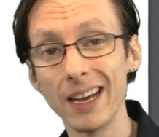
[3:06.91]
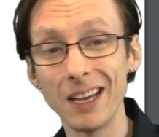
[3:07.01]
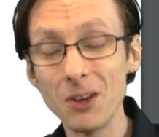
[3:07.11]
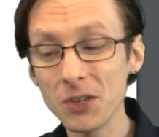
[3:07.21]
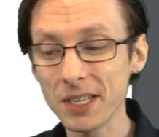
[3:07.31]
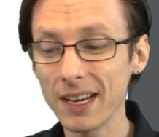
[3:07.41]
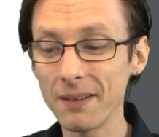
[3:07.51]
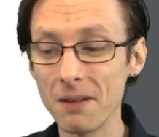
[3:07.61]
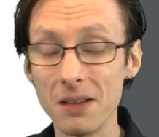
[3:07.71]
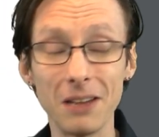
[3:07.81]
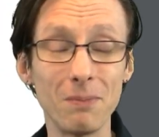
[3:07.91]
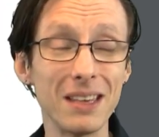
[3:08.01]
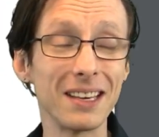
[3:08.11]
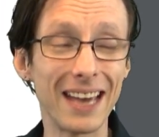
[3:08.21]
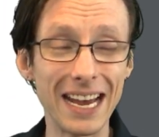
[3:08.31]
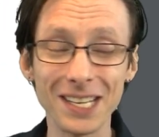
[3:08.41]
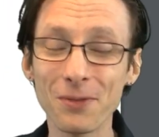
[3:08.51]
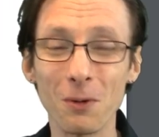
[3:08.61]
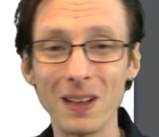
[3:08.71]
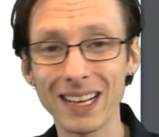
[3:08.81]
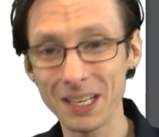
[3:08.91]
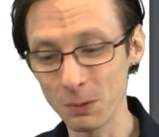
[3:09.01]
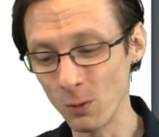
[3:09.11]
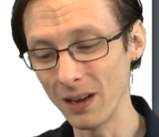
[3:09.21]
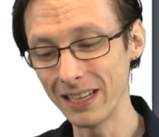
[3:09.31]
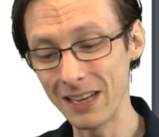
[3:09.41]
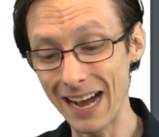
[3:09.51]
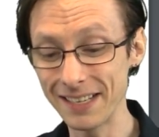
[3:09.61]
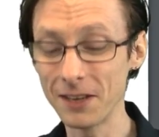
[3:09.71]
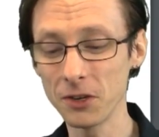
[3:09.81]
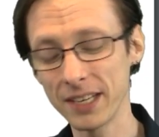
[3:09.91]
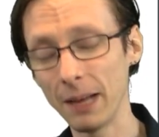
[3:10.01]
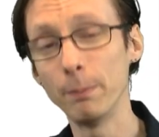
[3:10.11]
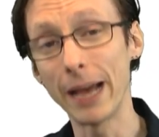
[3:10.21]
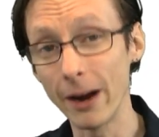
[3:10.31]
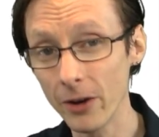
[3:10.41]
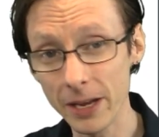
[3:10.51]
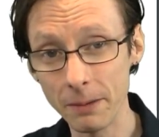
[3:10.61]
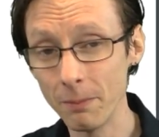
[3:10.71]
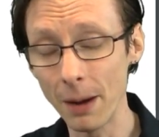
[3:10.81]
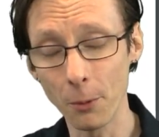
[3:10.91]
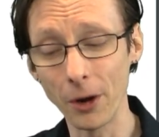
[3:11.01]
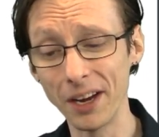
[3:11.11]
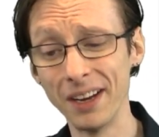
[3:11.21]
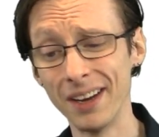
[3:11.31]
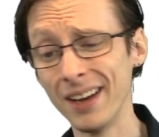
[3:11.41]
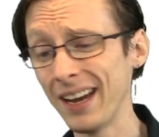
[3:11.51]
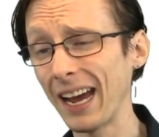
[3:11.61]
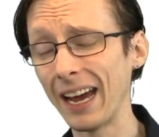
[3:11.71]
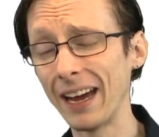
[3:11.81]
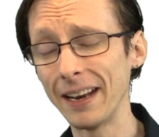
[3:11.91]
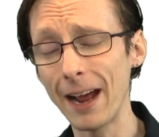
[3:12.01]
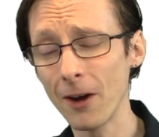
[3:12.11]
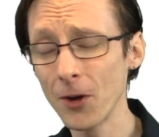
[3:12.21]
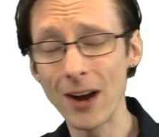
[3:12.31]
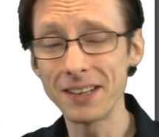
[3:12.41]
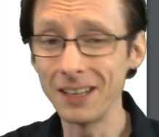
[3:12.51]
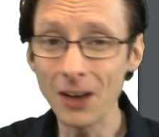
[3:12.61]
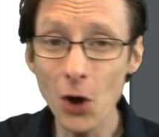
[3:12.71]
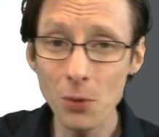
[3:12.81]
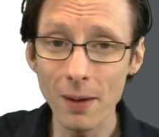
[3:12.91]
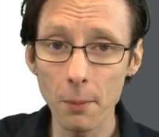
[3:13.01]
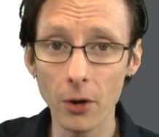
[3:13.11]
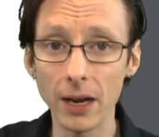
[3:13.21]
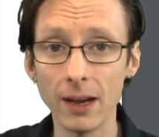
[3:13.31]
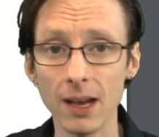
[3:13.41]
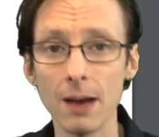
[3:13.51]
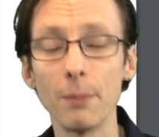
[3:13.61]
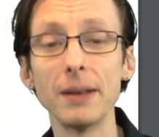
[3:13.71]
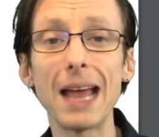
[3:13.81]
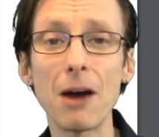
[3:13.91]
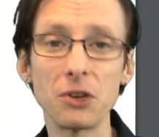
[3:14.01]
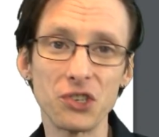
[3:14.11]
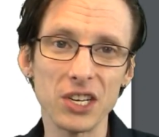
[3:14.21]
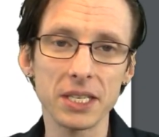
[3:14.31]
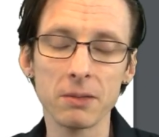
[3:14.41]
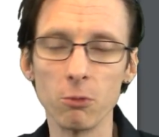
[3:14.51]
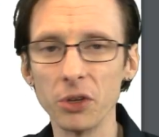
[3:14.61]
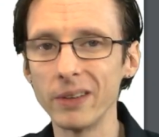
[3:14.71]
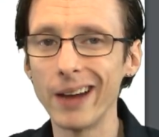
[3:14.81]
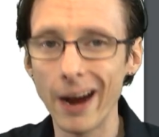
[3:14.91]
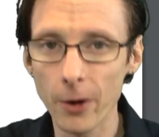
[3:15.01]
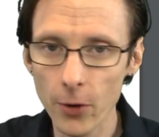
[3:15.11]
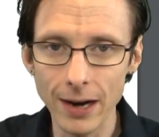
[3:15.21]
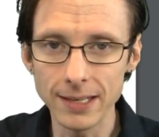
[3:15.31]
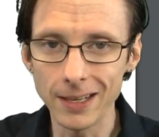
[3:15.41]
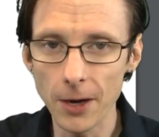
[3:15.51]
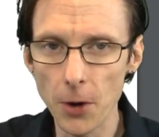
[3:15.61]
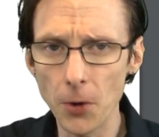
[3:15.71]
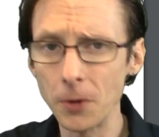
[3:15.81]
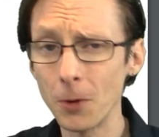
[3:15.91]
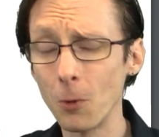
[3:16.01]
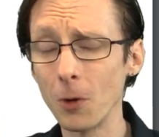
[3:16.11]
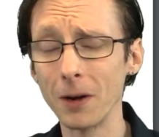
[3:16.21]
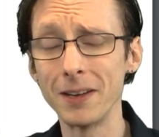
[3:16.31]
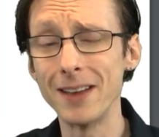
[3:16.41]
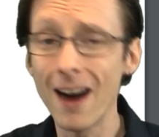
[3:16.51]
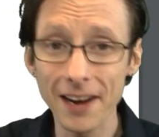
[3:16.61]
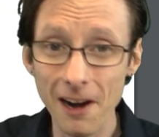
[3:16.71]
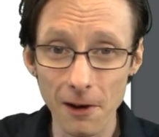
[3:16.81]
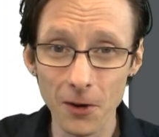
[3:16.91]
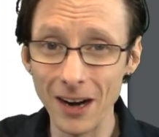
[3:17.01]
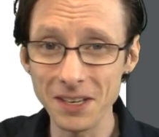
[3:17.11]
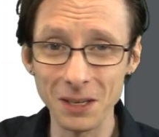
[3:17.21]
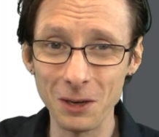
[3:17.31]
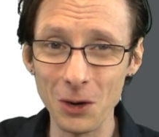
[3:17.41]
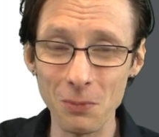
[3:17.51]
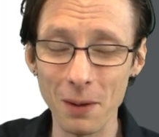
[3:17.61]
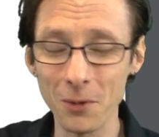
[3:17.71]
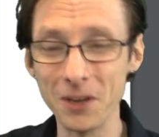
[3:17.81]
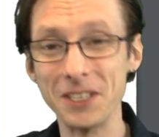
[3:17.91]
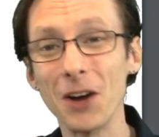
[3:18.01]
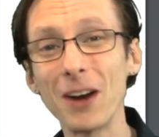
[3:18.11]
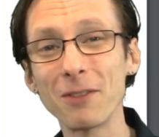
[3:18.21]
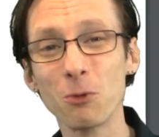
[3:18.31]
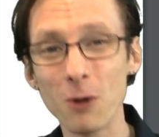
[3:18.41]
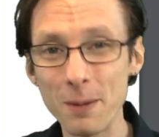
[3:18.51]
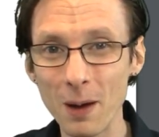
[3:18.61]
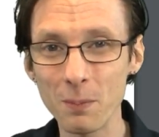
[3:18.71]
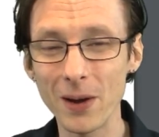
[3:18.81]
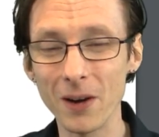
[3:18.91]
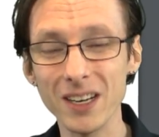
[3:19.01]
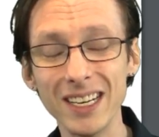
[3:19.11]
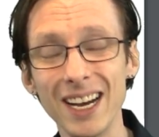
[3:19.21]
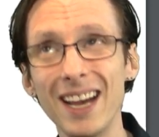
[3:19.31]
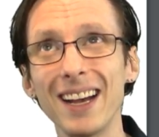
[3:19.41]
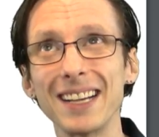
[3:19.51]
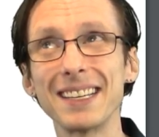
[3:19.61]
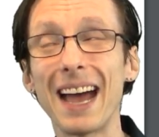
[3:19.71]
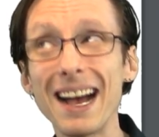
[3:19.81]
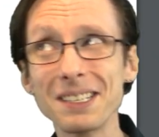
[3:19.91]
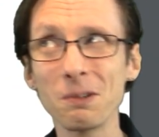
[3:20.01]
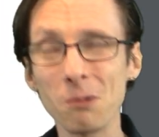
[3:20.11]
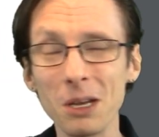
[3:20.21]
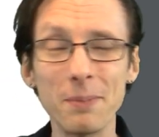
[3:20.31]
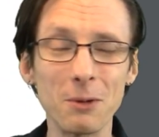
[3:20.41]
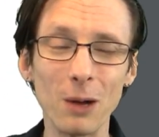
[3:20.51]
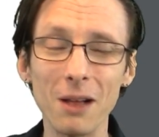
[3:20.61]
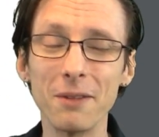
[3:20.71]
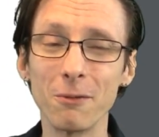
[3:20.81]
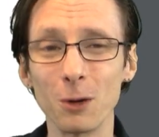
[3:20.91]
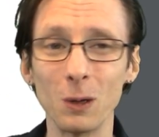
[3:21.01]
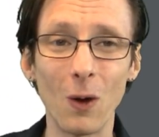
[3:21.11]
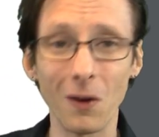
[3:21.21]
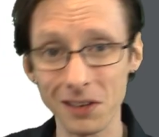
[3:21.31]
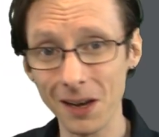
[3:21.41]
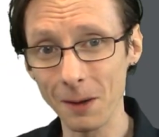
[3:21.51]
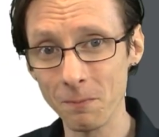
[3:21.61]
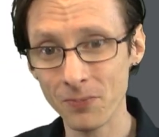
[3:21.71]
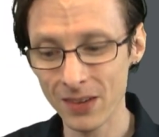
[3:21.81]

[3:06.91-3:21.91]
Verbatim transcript: It used to be the case for 1001 that you had to understand parity memory and error correcting code memory, but now it's just really error correcting code or non error correcting code memory. don't have to worry about parity because it hasn't really been relevant for a long time.